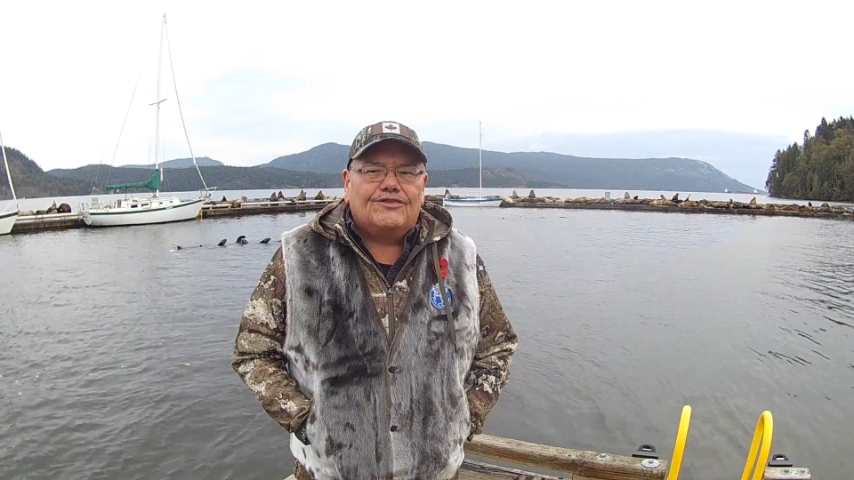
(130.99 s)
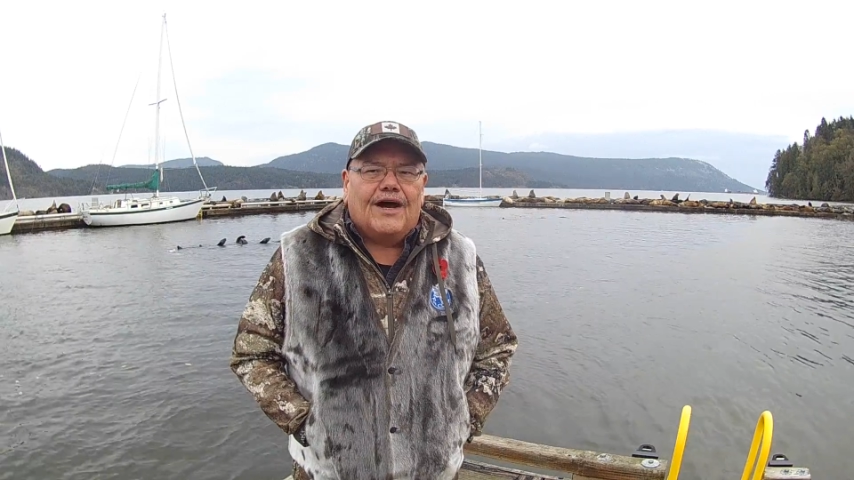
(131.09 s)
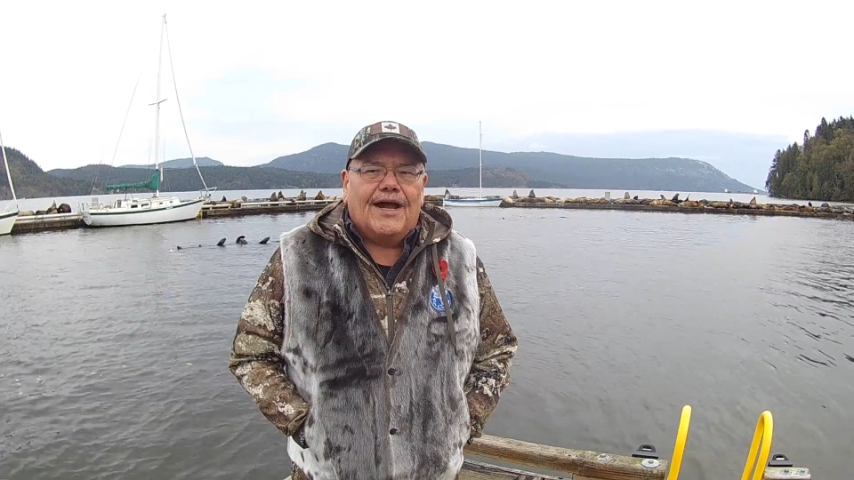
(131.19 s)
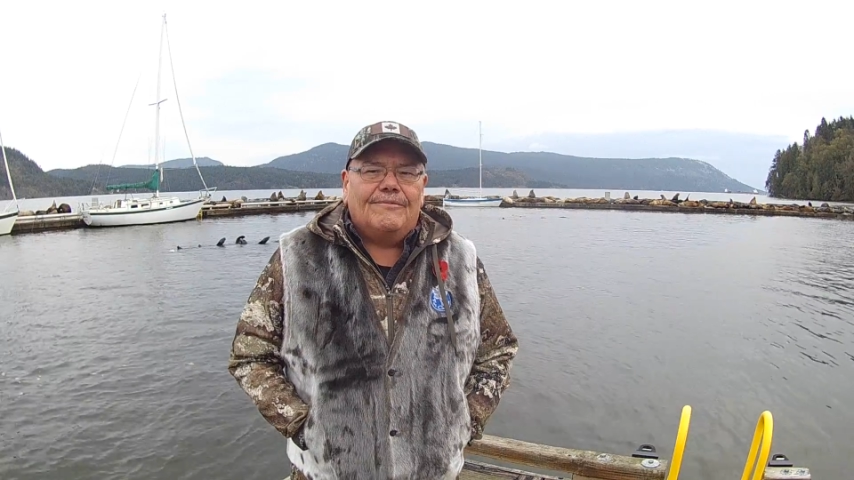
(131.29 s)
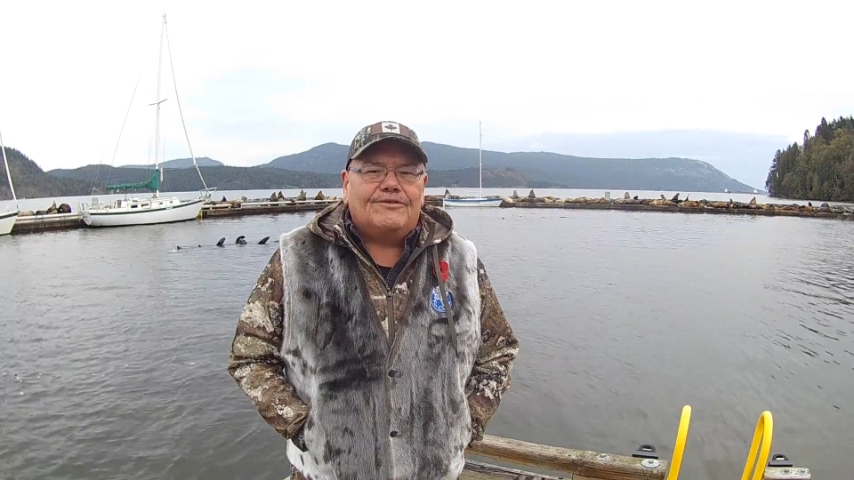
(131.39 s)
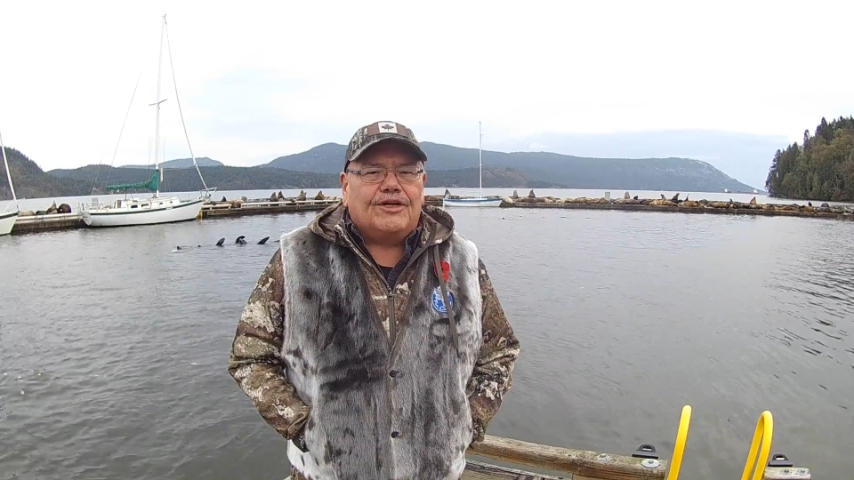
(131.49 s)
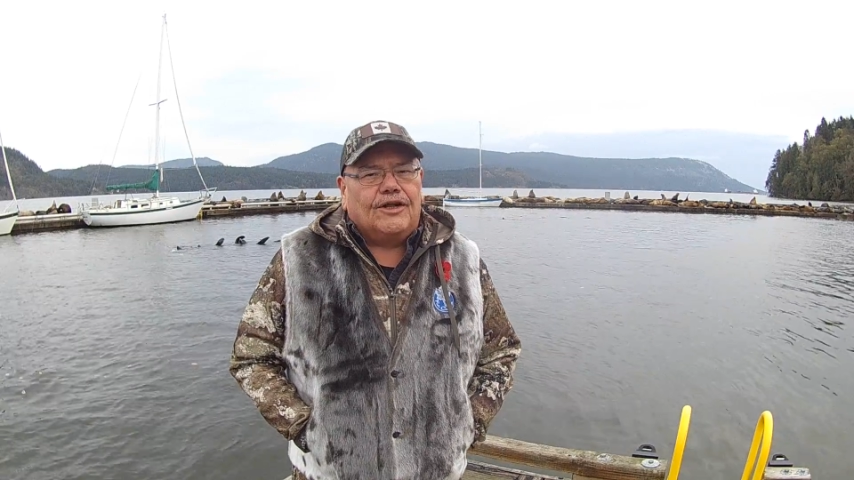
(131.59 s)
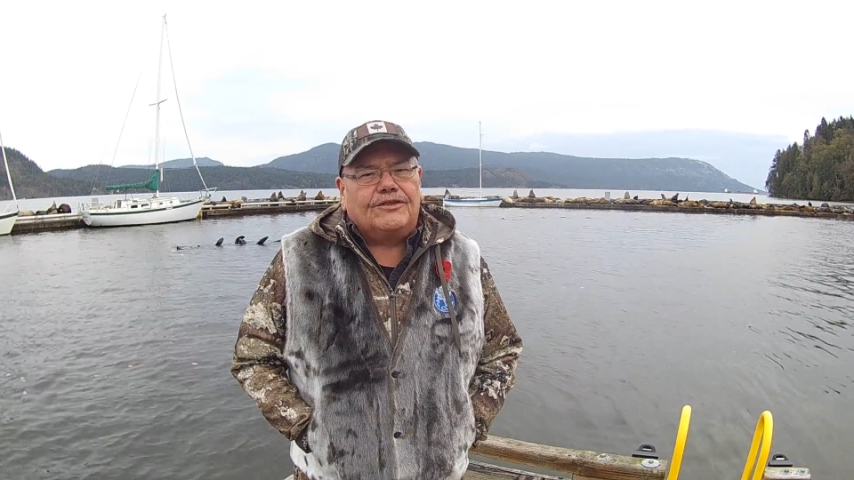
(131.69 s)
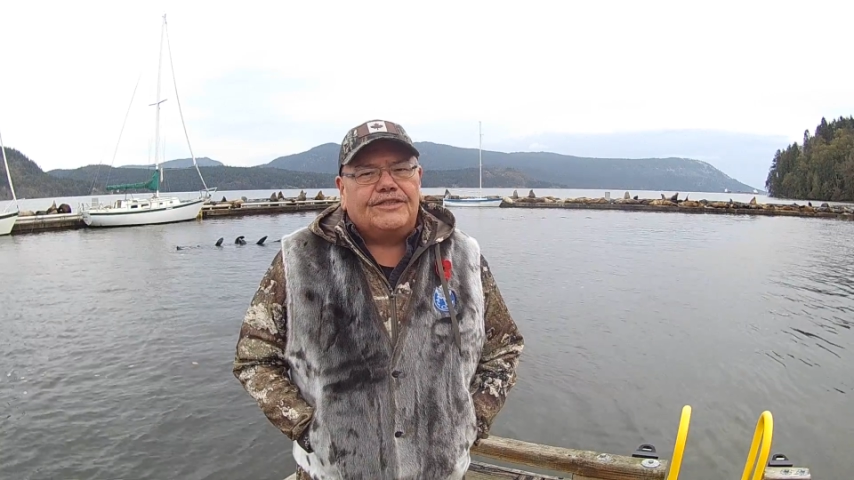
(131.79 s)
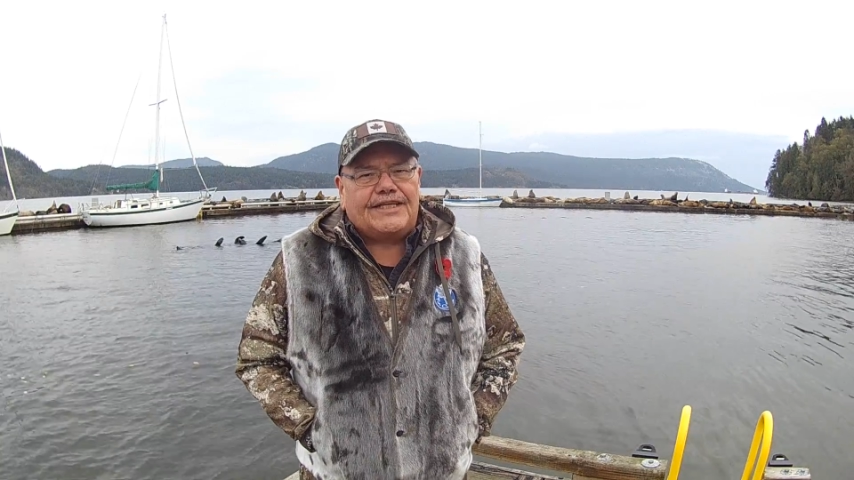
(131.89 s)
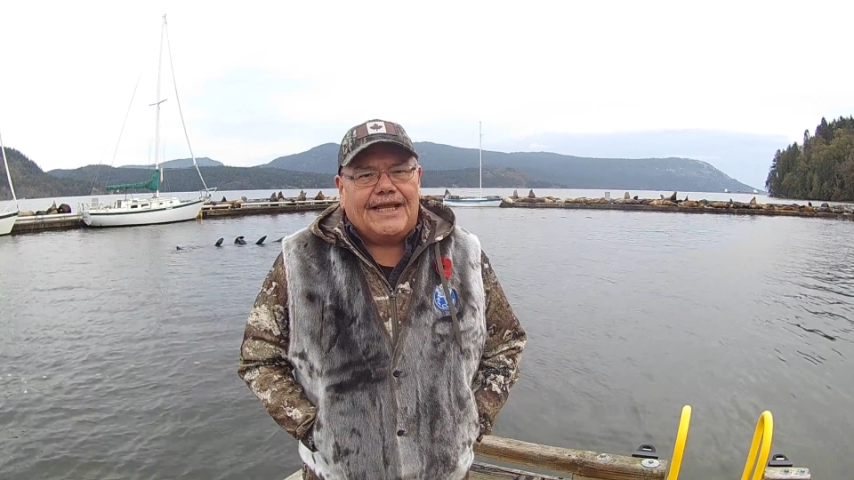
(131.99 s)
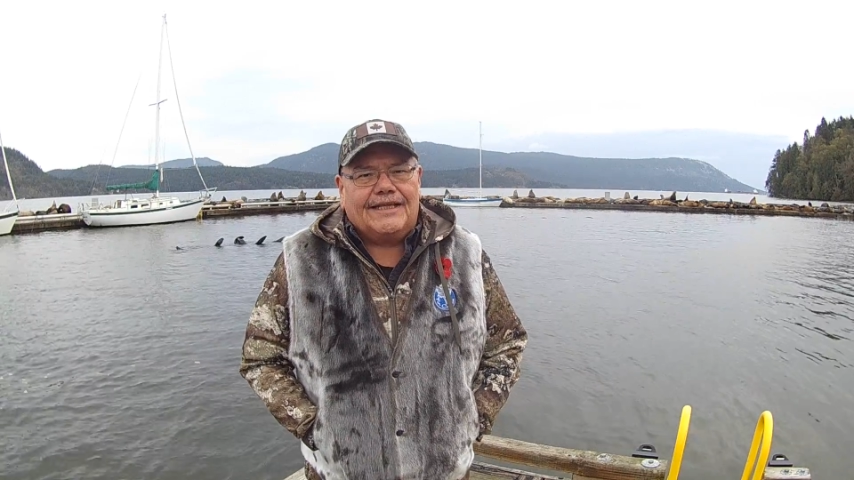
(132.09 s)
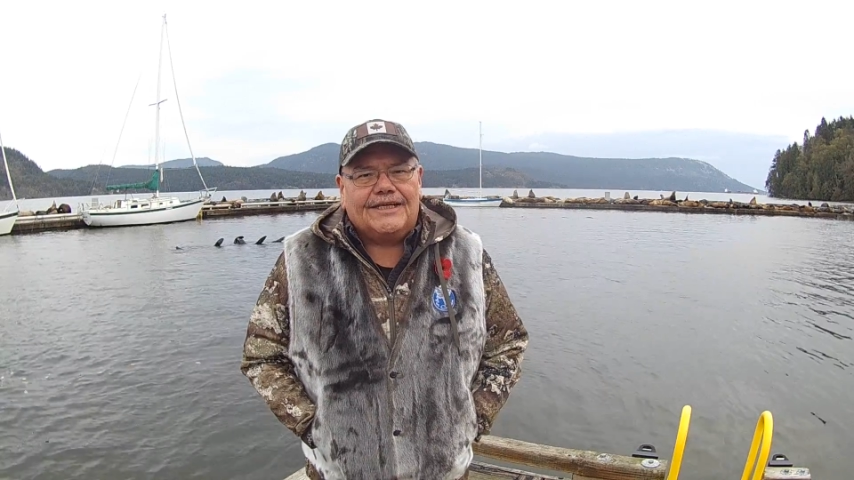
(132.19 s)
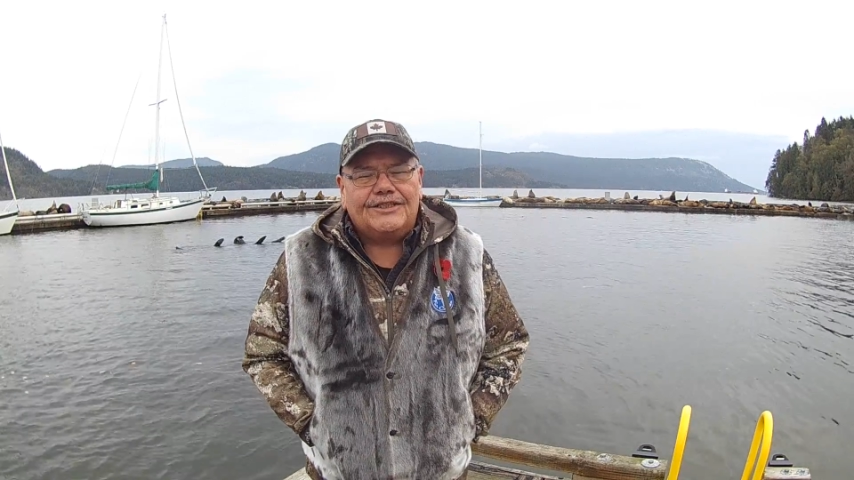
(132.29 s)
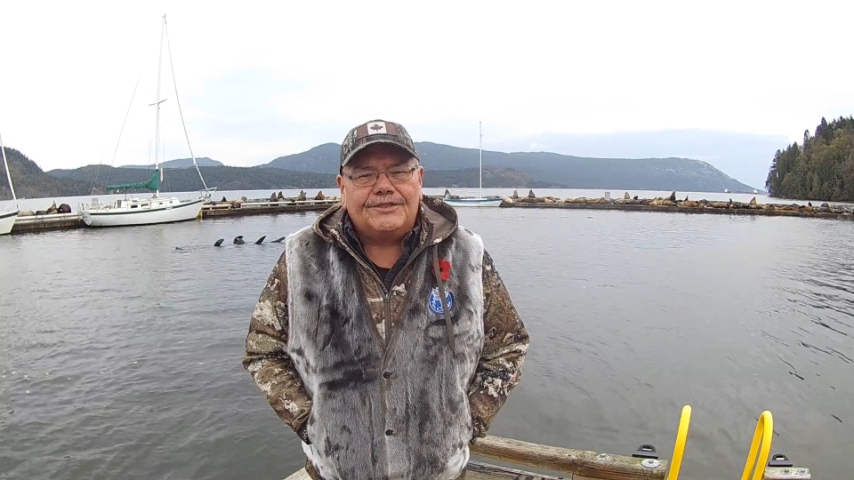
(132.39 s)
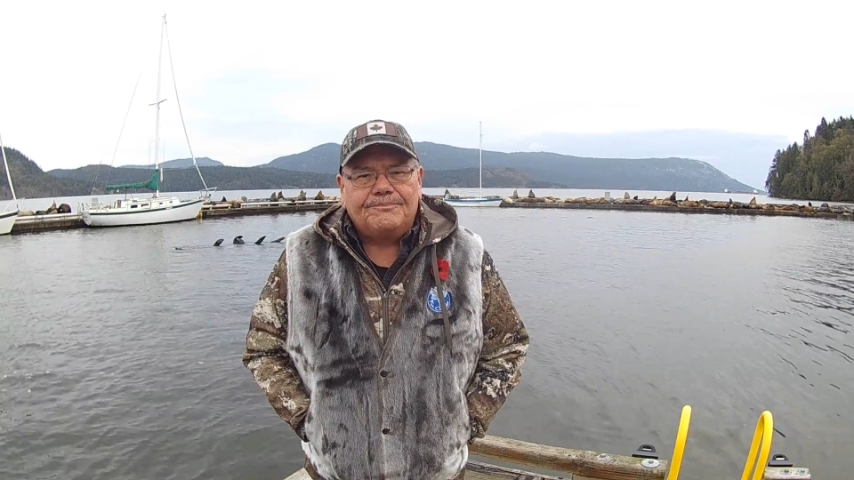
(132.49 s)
tribes called Salish,